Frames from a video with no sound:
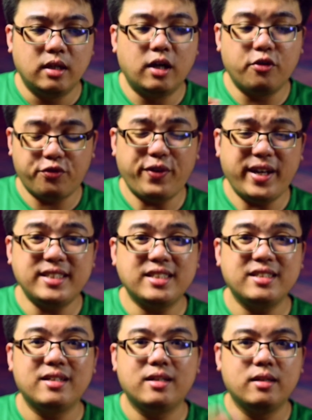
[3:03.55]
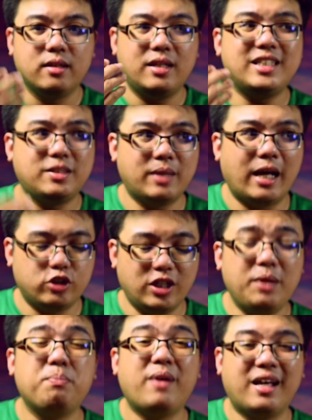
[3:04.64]
Her face is
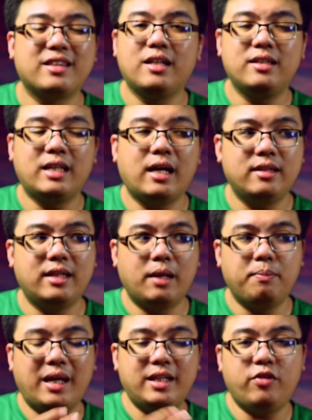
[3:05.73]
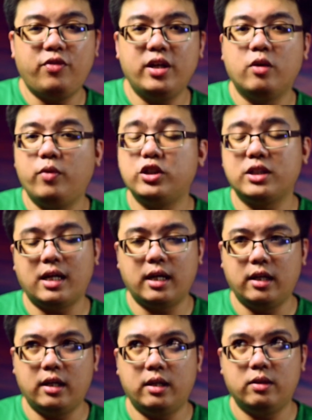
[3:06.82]
actually better done than Bedivere, which
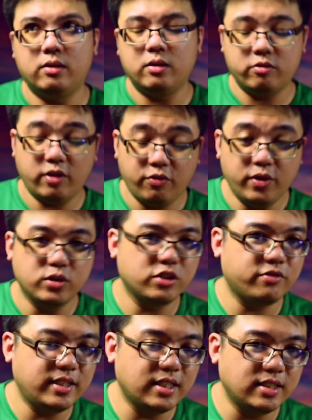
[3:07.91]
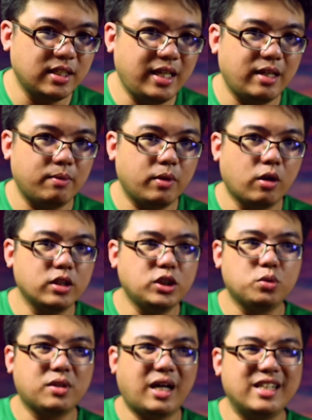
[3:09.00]
I reviewed recently, because
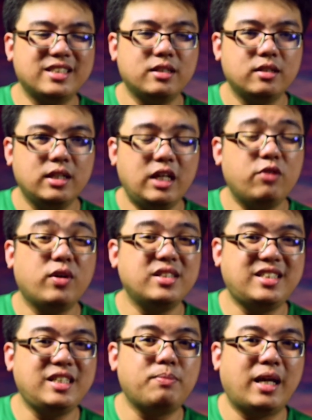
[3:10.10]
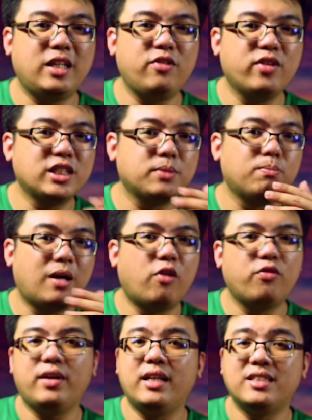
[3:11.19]
you can't even see Bedivere's
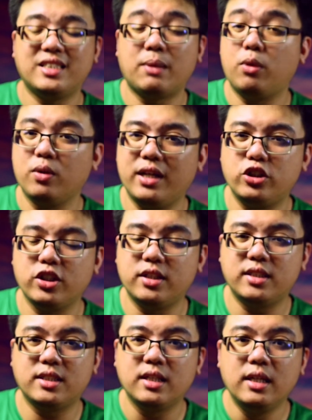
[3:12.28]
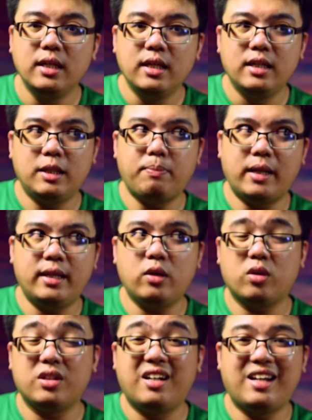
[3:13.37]
mouth in some occasions, depending
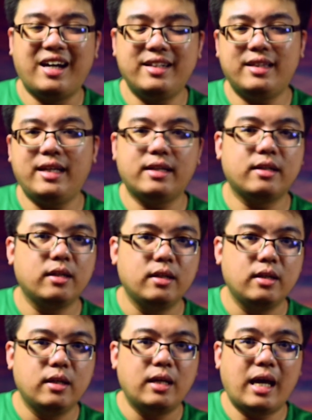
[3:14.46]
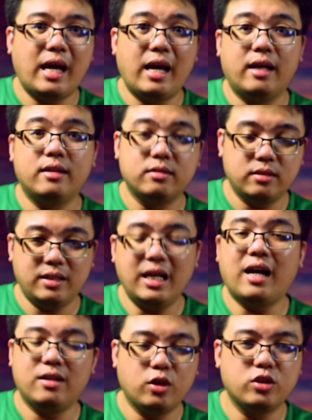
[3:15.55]
on the lighting. And
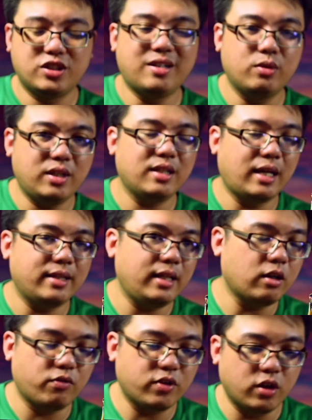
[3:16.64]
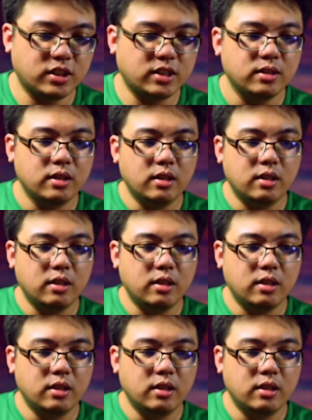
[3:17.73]
yeah, your surrounding lighting, of course.